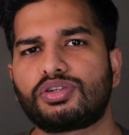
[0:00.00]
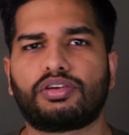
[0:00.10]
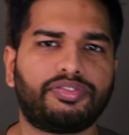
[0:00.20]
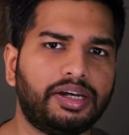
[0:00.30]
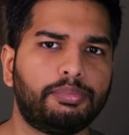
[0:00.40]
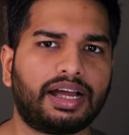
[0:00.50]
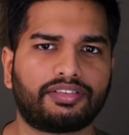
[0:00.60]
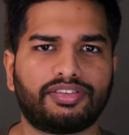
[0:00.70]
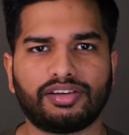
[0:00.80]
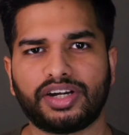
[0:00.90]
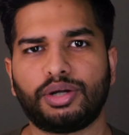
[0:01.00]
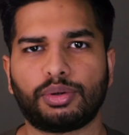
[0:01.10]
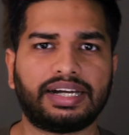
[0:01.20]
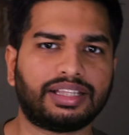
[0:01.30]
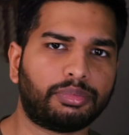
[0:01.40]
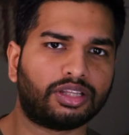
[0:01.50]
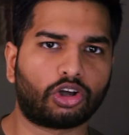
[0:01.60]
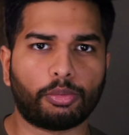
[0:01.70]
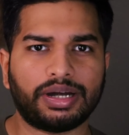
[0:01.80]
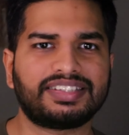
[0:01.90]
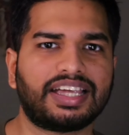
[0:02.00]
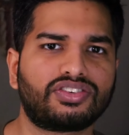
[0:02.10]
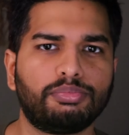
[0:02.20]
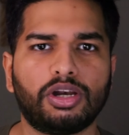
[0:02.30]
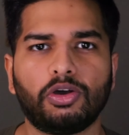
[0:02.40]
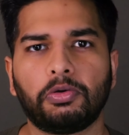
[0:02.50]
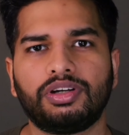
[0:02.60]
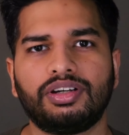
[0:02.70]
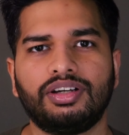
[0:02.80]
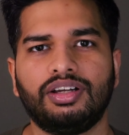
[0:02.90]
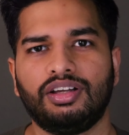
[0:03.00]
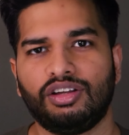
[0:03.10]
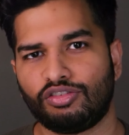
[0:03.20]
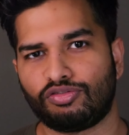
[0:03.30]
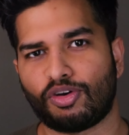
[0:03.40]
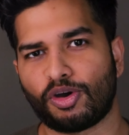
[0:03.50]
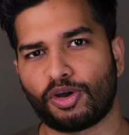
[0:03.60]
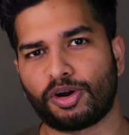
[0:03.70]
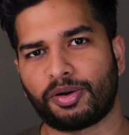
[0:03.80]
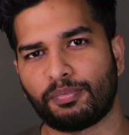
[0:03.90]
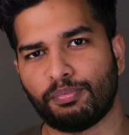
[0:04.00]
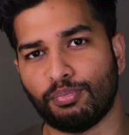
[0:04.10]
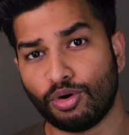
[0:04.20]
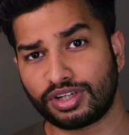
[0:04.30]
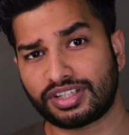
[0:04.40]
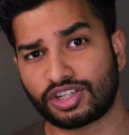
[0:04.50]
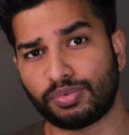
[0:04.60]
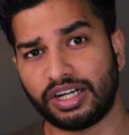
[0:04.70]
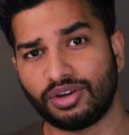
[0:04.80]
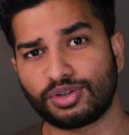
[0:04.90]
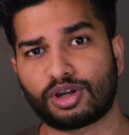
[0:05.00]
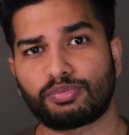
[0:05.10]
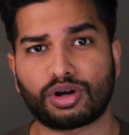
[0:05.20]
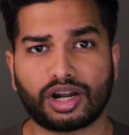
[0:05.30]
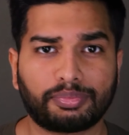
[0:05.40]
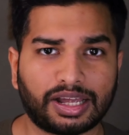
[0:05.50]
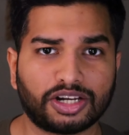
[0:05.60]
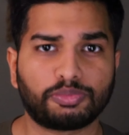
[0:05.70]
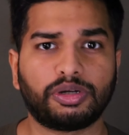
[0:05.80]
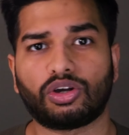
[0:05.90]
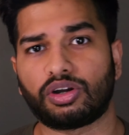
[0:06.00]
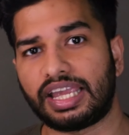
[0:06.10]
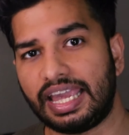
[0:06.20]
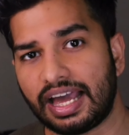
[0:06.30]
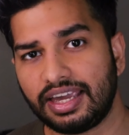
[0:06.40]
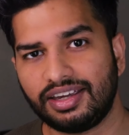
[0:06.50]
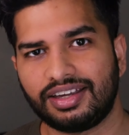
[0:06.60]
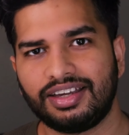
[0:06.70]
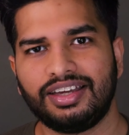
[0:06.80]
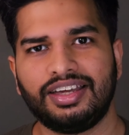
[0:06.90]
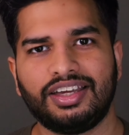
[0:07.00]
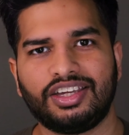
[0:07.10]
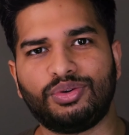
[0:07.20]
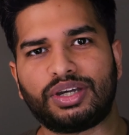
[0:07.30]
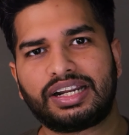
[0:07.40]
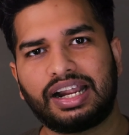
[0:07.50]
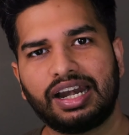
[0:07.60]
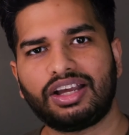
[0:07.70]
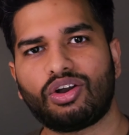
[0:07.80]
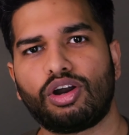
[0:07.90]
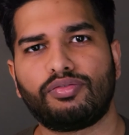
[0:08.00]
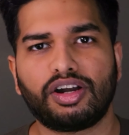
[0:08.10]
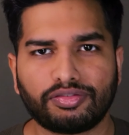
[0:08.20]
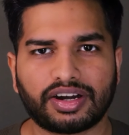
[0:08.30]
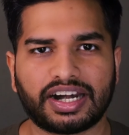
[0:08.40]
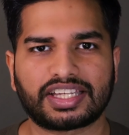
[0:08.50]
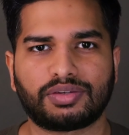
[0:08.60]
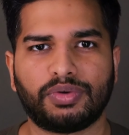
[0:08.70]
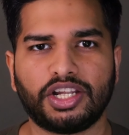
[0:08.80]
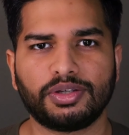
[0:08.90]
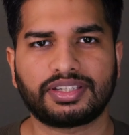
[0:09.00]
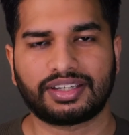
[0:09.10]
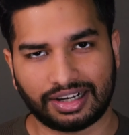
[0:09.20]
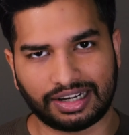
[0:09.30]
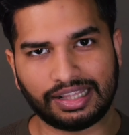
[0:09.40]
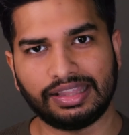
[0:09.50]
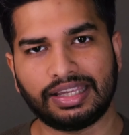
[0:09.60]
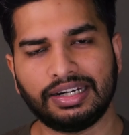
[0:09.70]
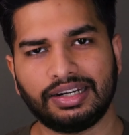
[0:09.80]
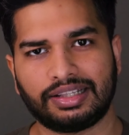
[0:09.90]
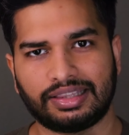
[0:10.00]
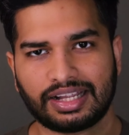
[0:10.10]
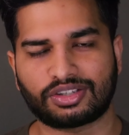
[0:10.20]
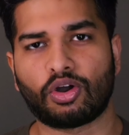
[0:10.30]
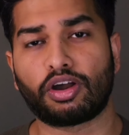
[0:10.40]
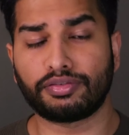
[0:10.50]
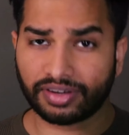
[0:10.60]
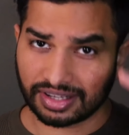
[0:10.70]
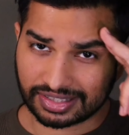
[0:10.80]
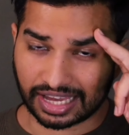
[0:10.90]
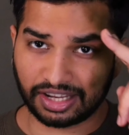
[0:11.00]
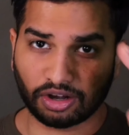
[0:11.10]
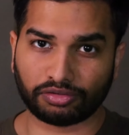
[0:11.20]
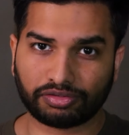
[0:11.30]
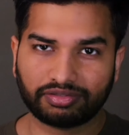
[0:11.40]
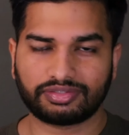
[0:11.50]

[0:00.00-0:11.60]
or feedback, feel free to write them in the comment section below. For more such videos on product management or AI, you can click on one of our next videos. Till then, that's Gaurav signing off.